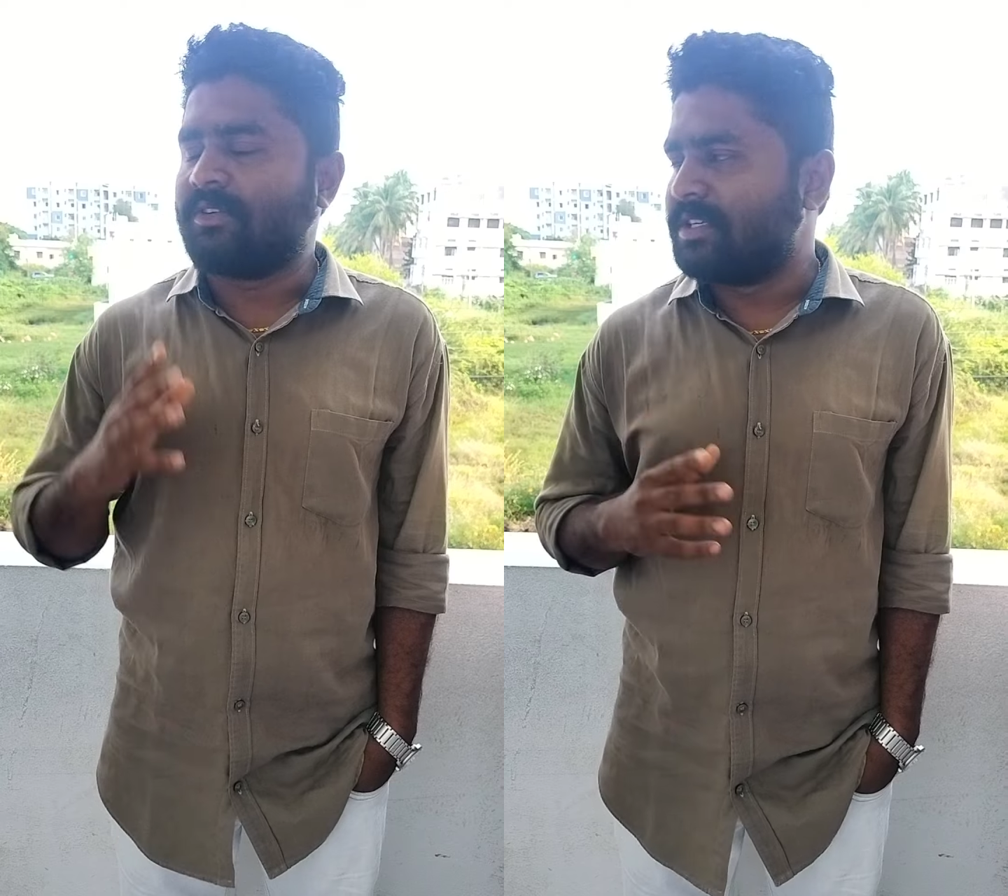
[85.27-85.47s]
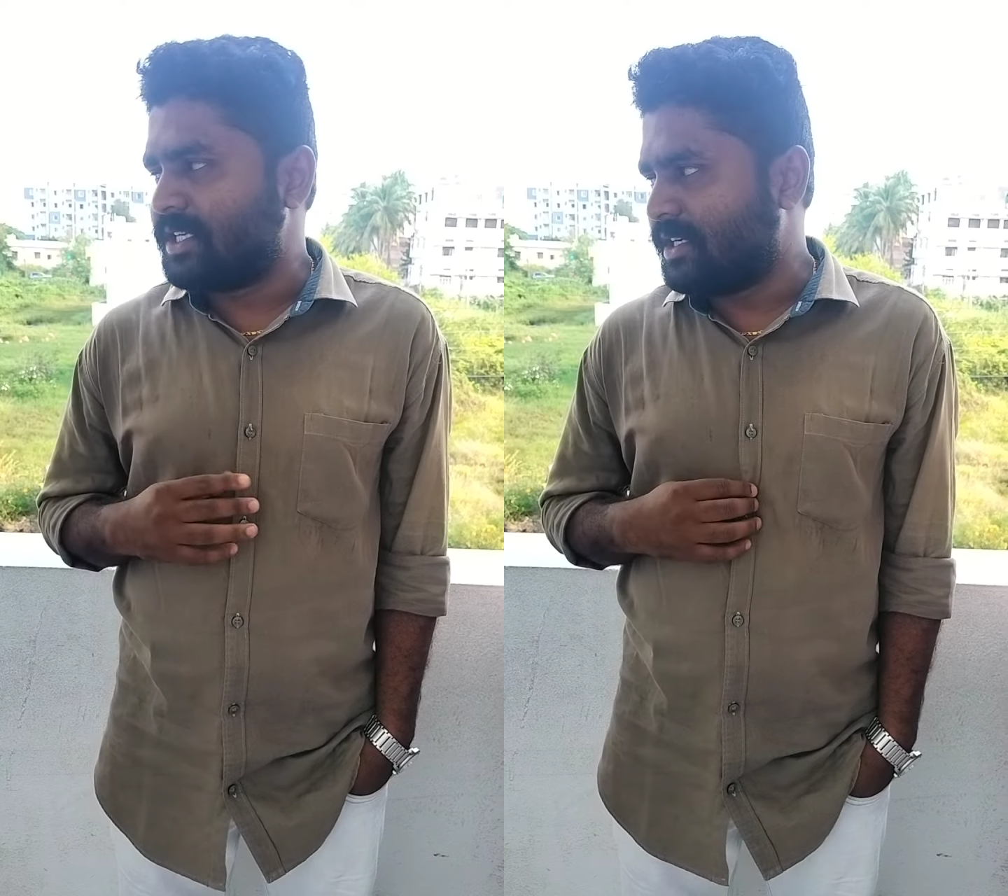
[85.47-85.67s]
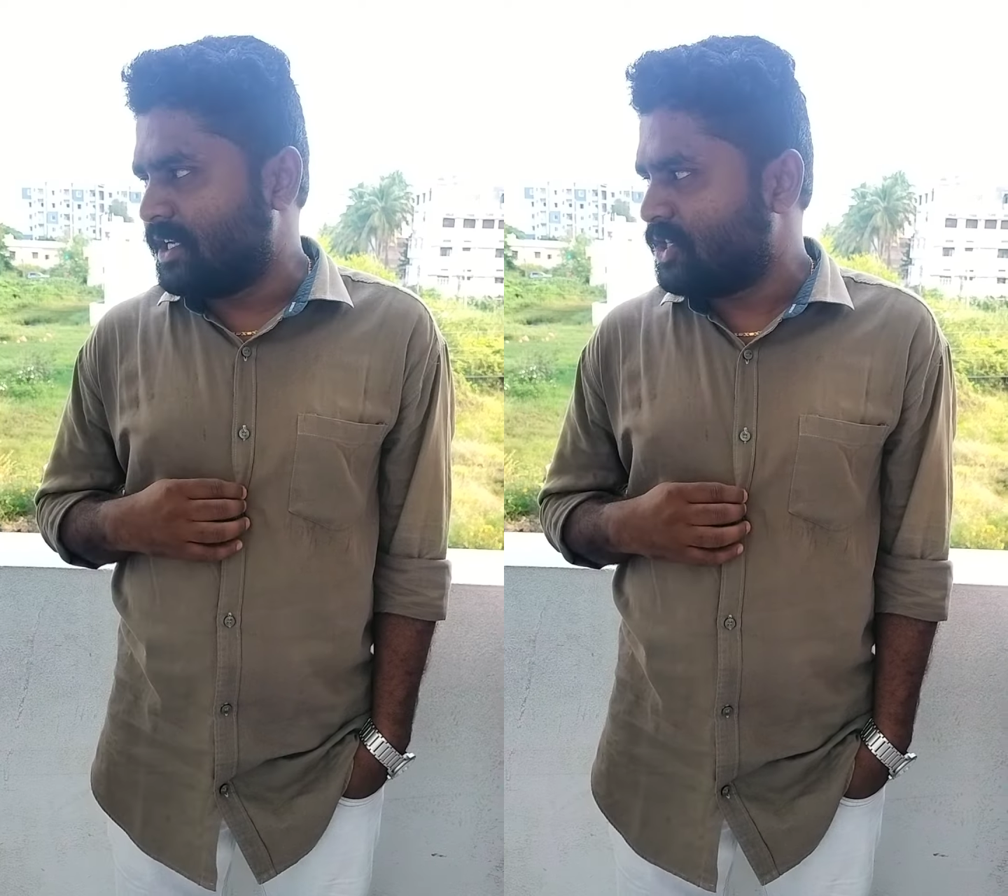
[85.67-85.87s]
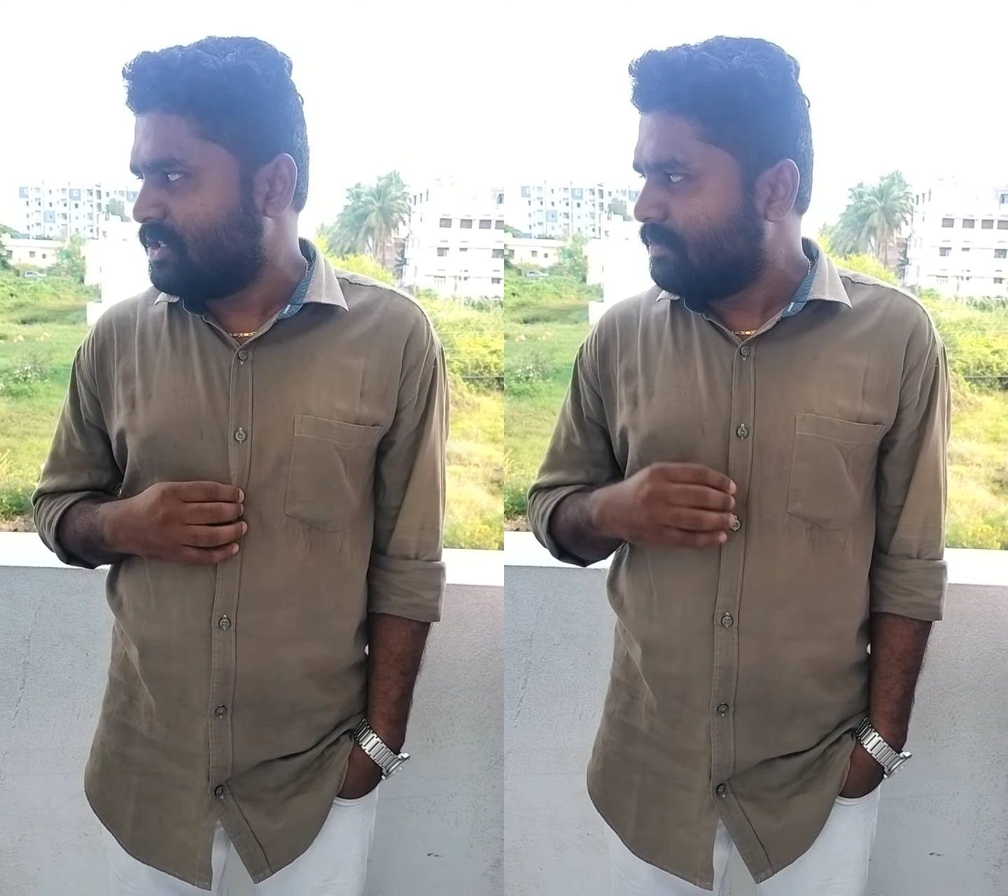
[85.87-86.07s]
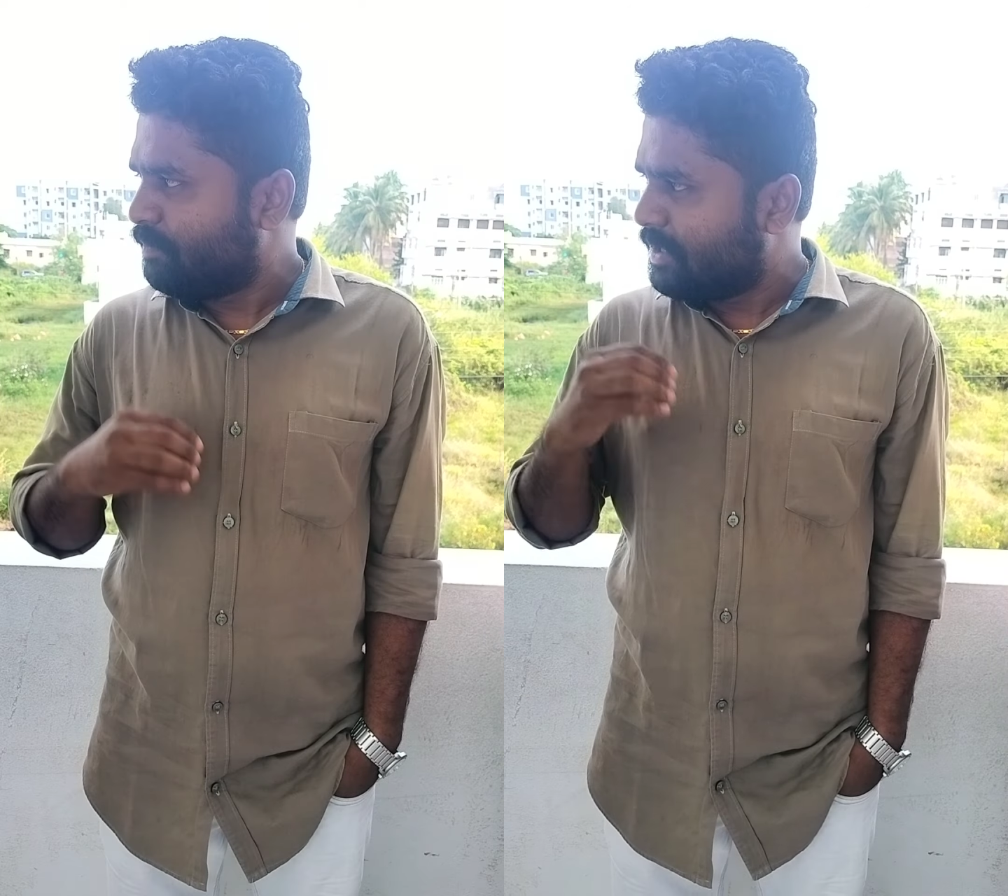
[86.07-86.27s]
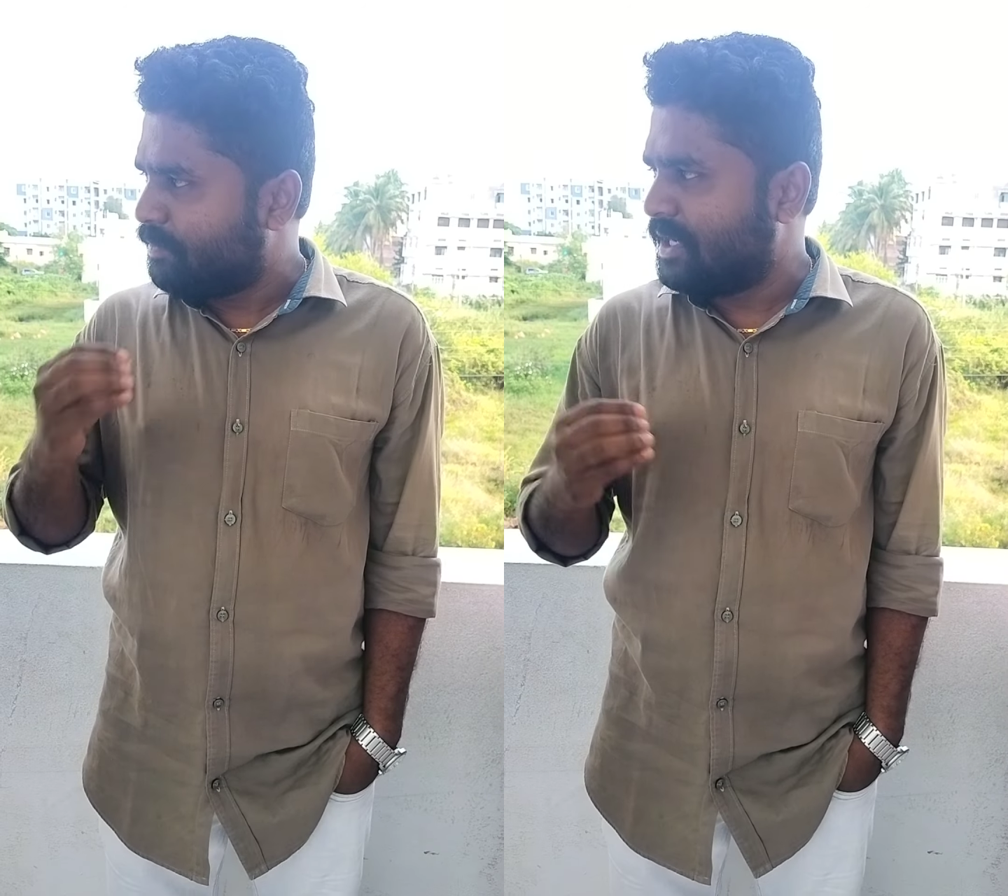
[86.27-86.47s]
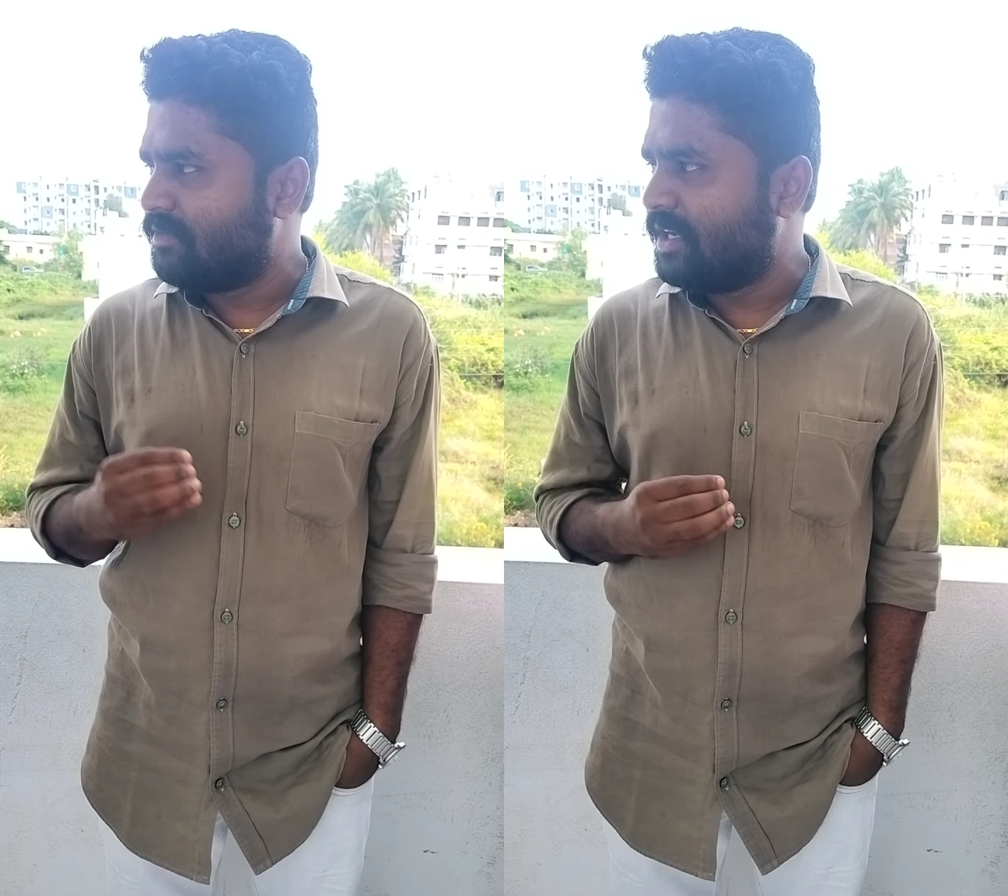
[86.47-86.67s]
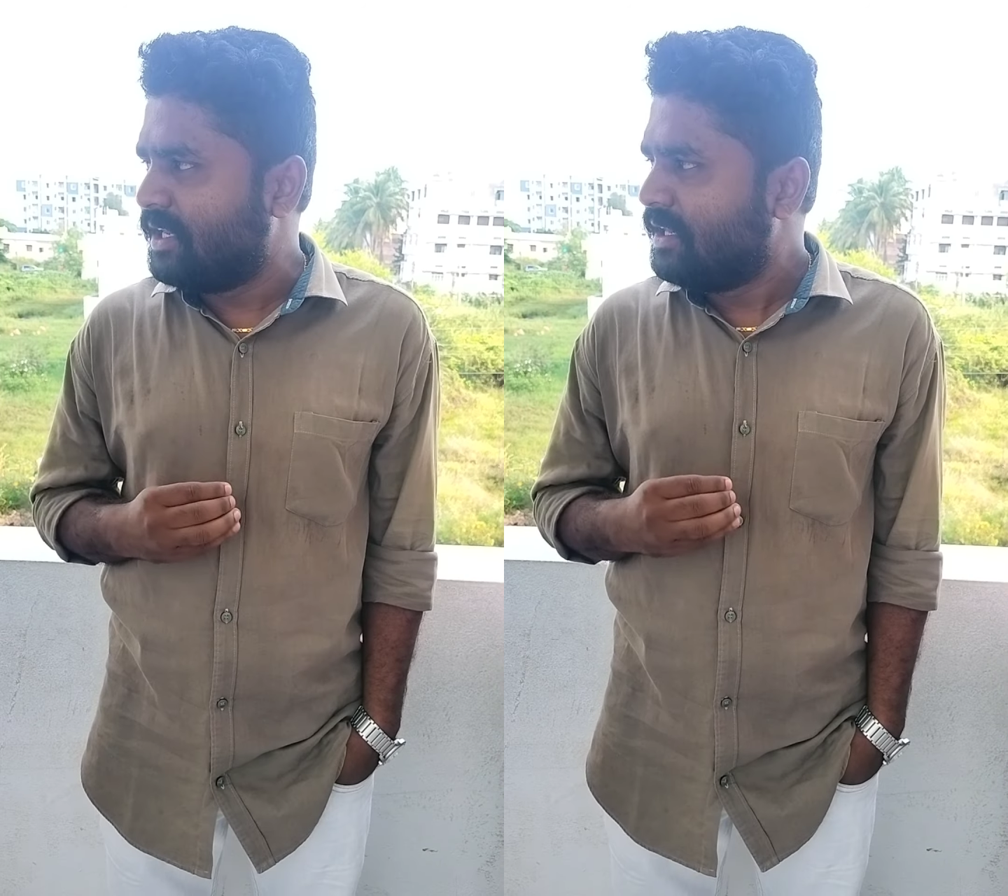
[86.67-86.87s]
concentration,
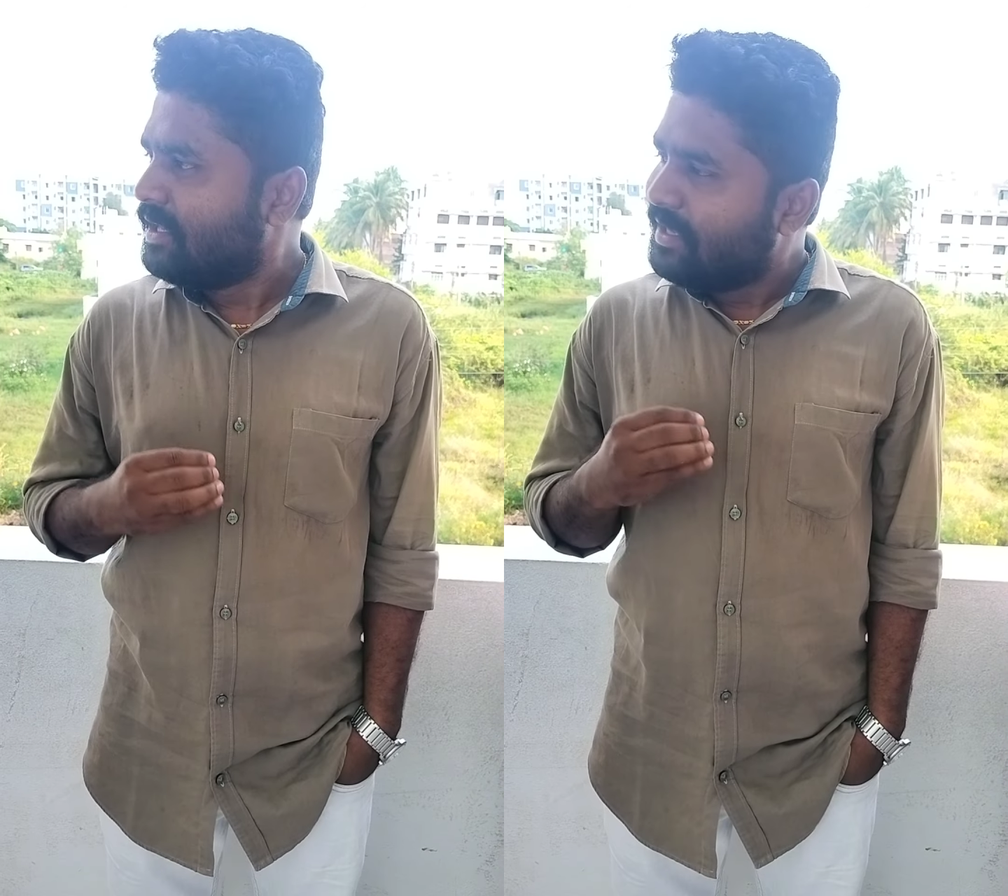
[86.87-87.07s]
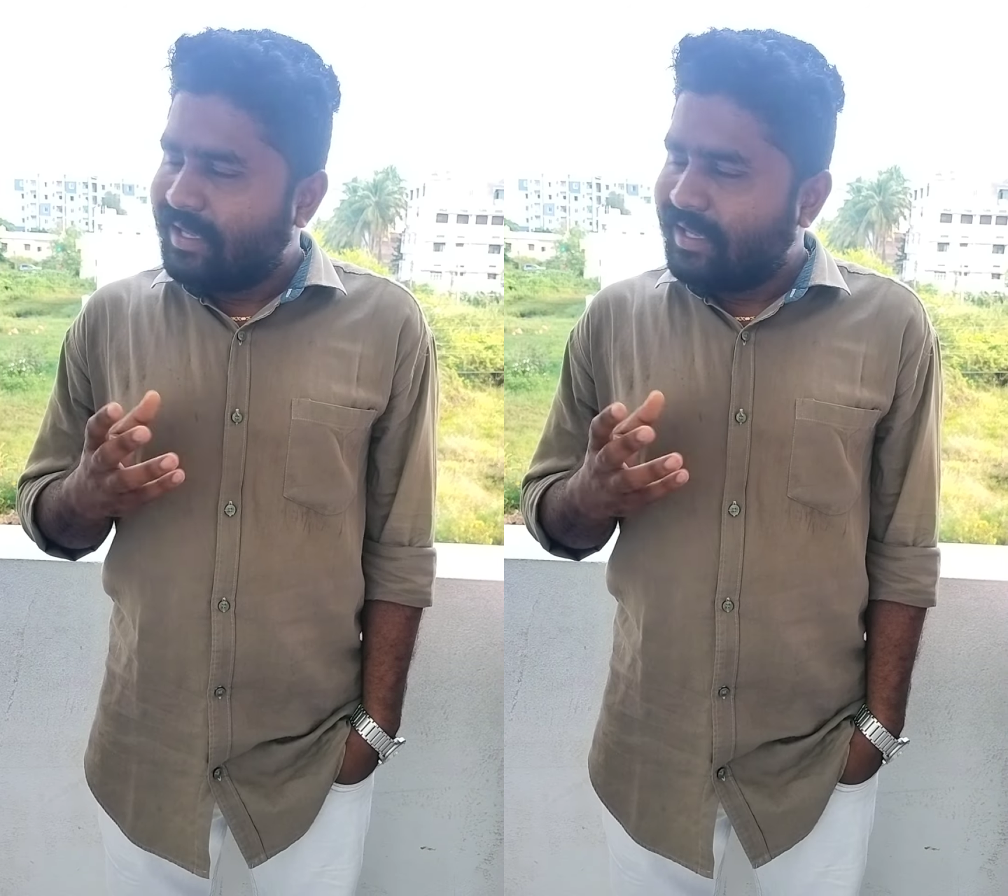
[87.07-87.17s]
prepare well,